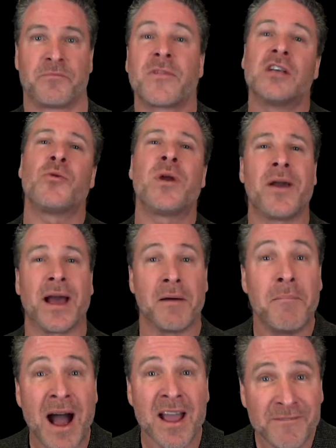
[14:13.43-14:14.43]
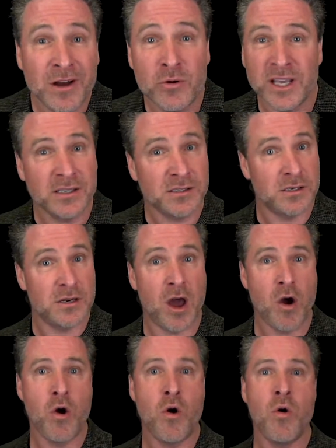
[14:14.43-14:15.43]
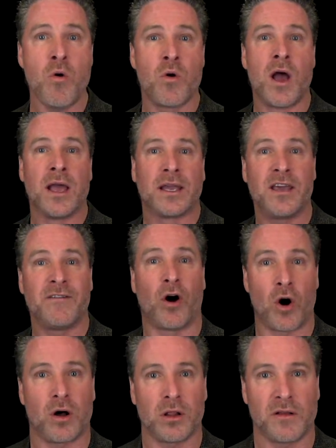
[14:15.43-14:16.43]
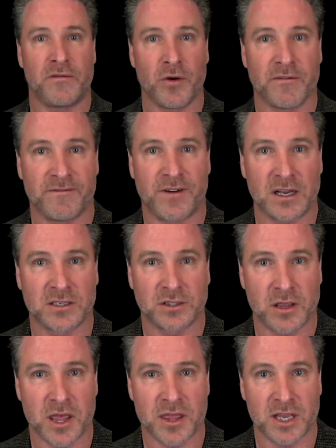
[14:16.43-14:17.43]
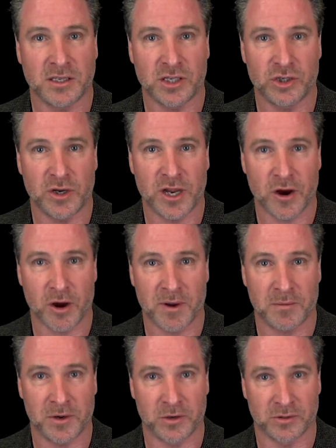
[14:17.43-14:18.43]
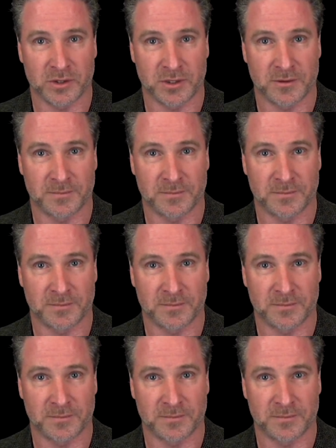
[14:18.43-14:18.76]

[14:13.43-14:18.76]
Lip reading: So anyway, my vote is no. Give all of your fucks to the things that you care about most.